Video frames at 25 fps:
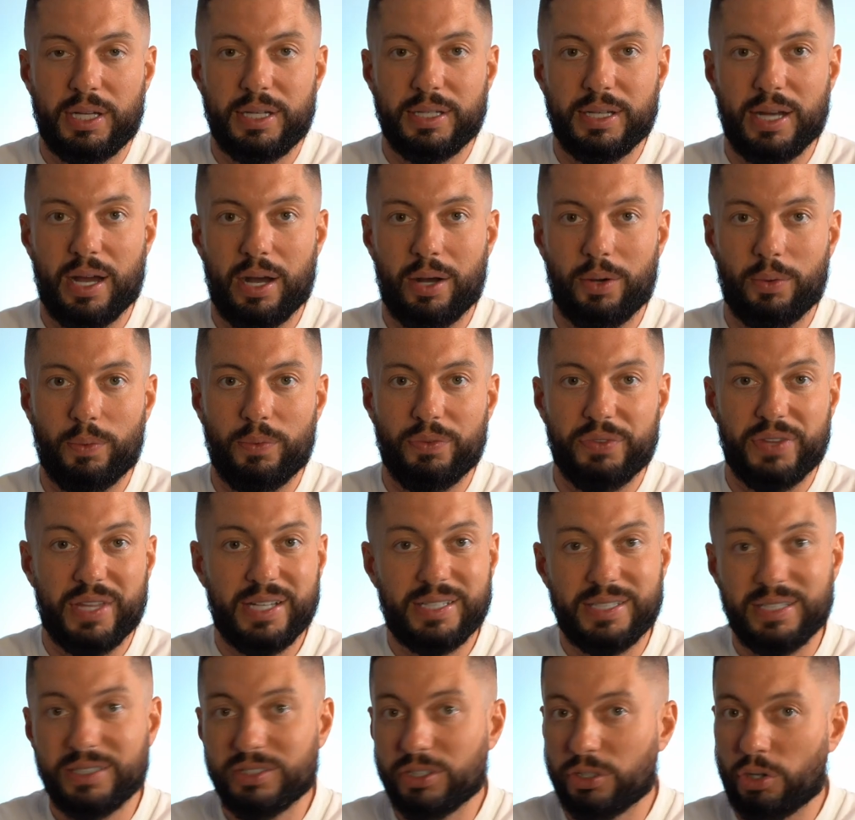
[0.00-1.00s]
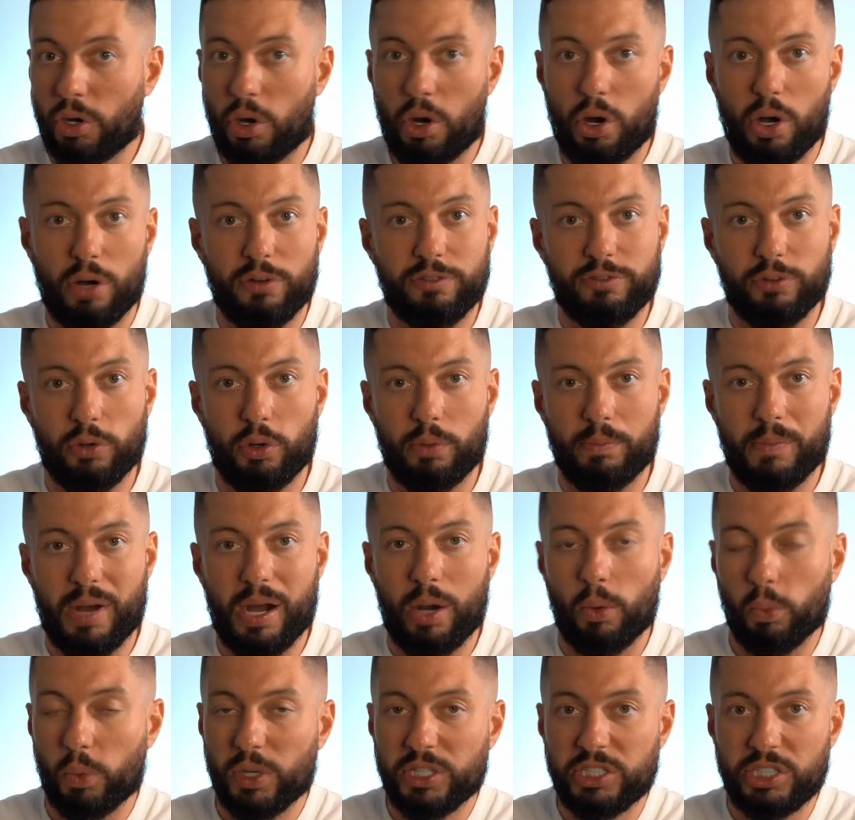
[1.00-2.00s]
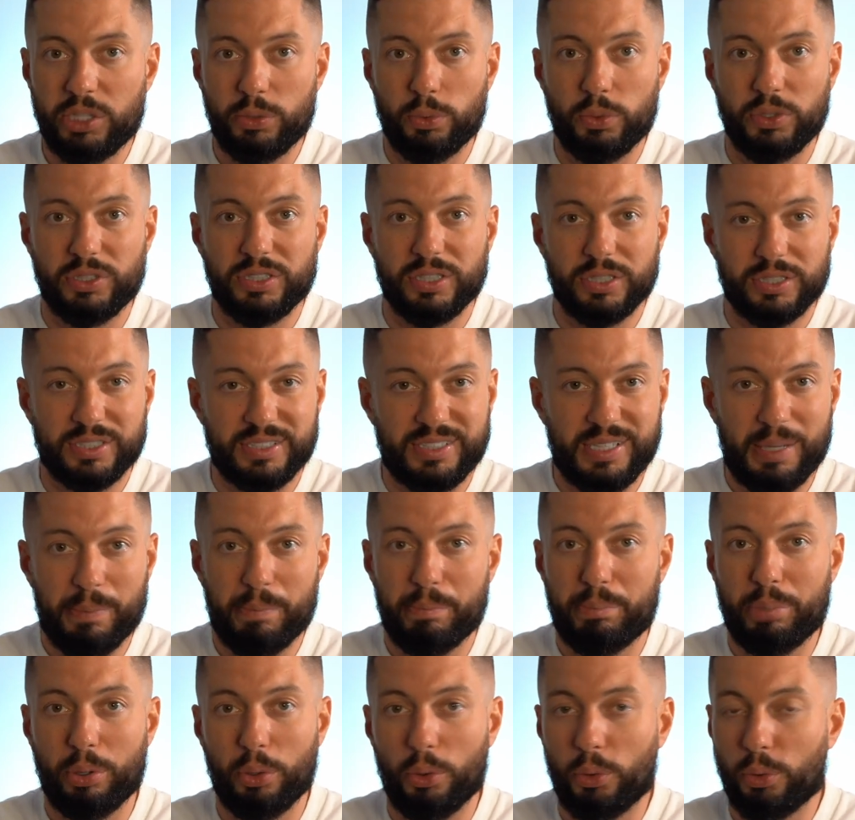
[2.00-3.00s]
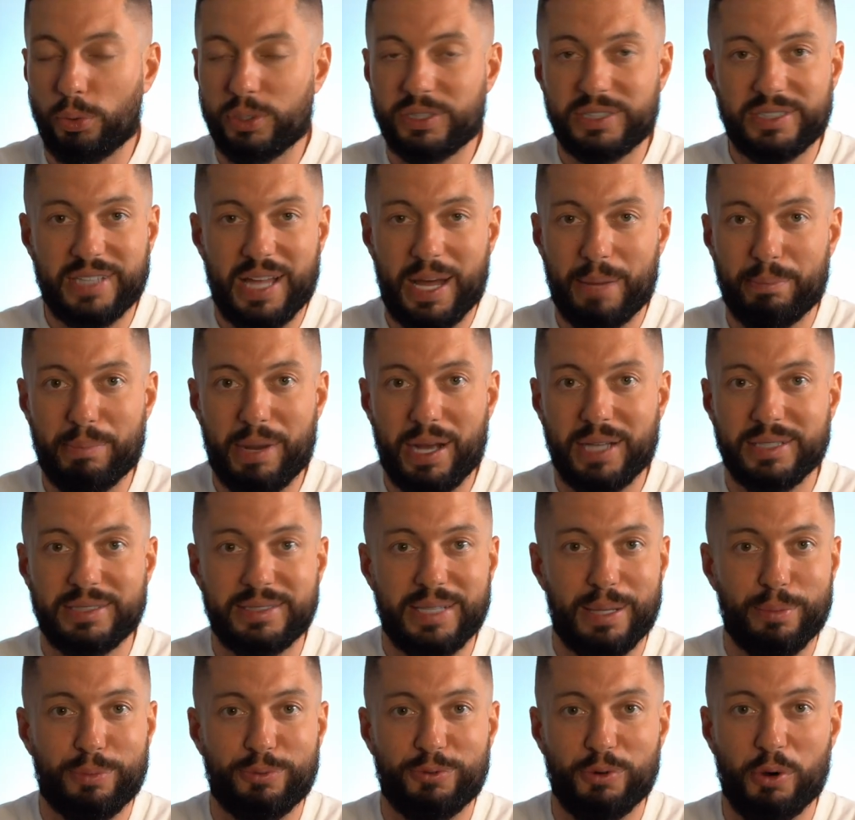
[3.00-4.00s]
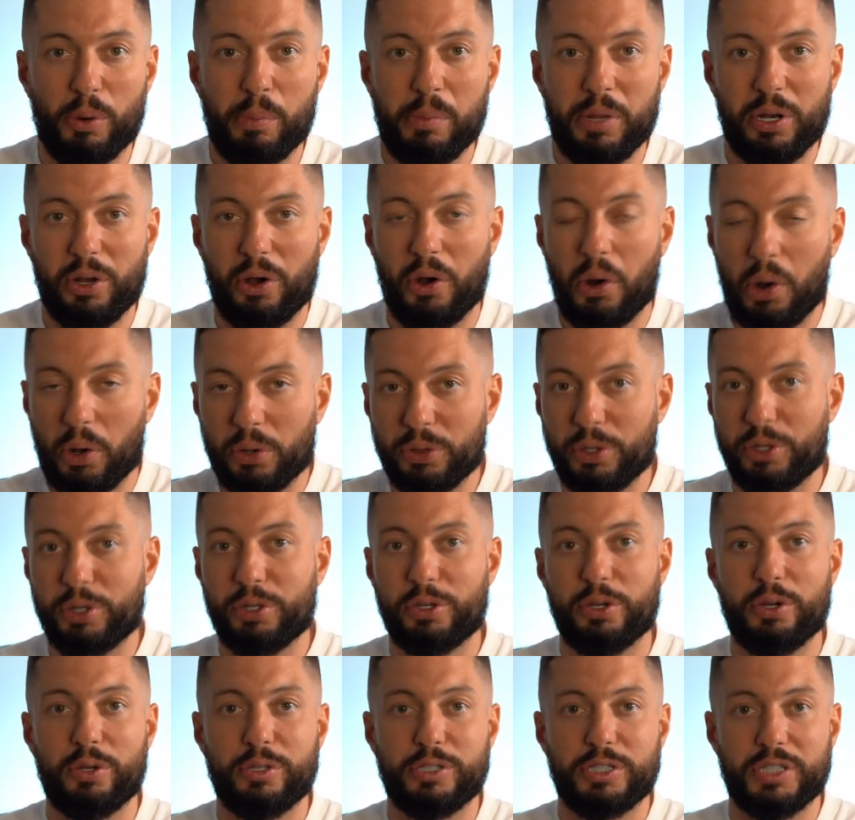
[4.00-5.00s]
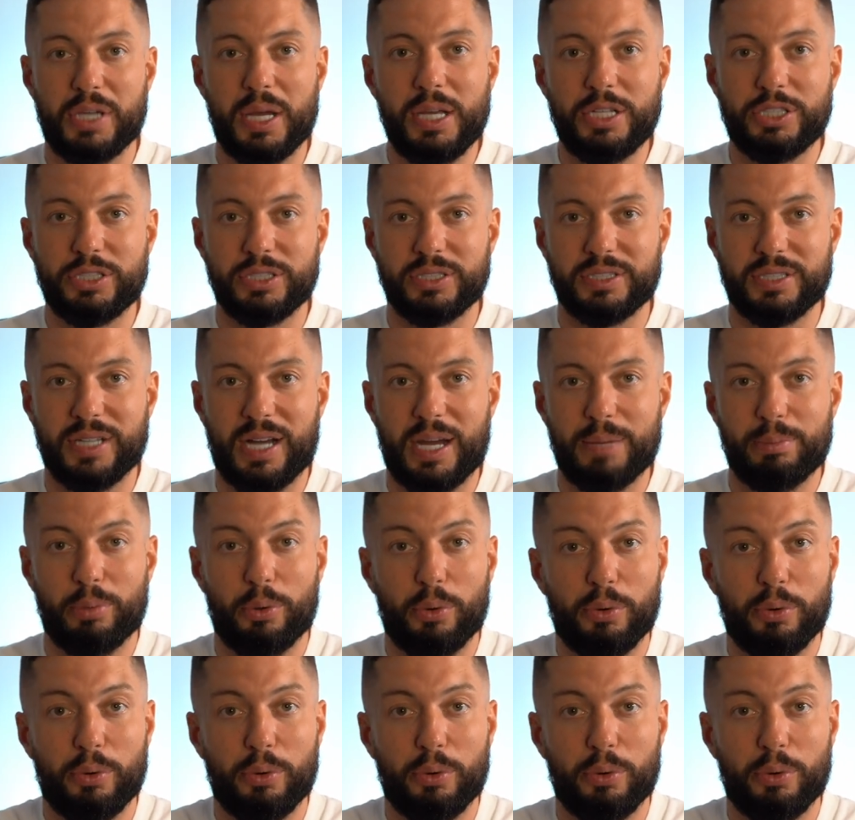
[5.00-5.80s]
Now, this is an art form. I wish it was a simple step-by-step formula on the negotiation side, but